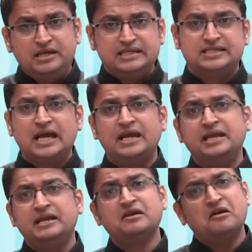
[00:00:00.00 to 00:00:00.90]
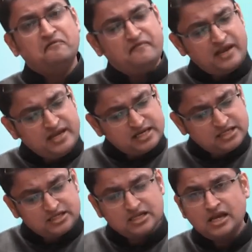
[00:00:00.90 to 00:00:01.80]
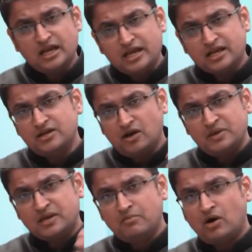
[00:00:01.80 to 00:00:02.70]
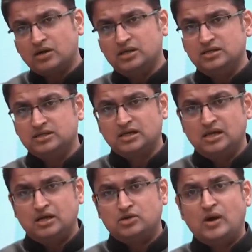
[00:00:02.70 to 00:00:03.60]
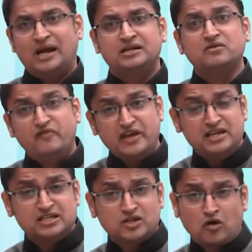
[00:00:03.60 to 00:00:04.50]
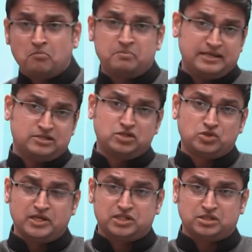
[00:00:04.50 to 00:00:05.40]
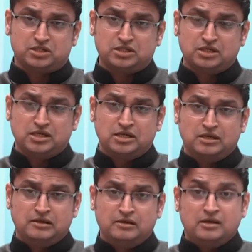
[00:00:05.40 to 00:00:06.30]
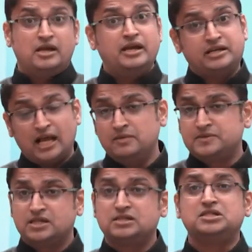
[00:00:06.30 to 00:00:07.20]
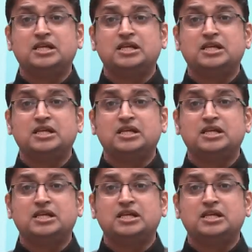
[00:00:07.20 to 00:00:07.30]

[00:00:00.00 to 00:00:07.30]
designing various economic models to handle various complex situations. It helps us